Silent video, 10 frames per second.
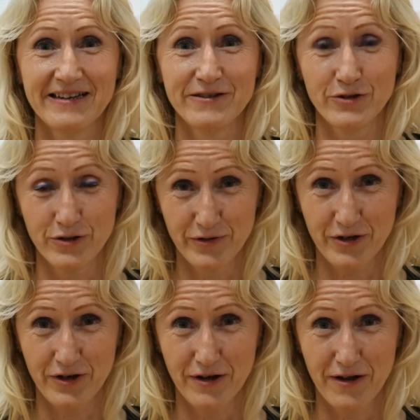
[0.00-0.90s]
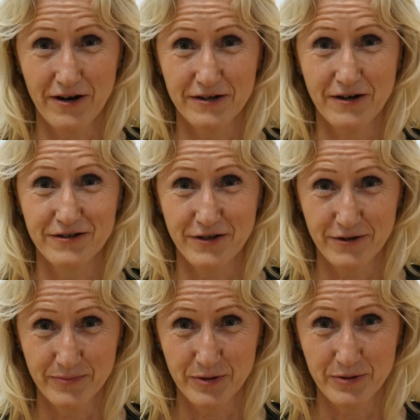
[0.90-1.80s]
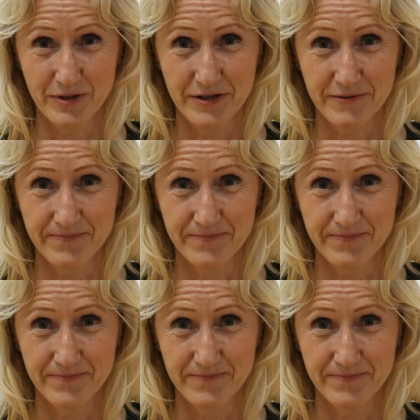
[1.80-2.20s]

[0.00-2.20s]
Do you work a lot on the computer?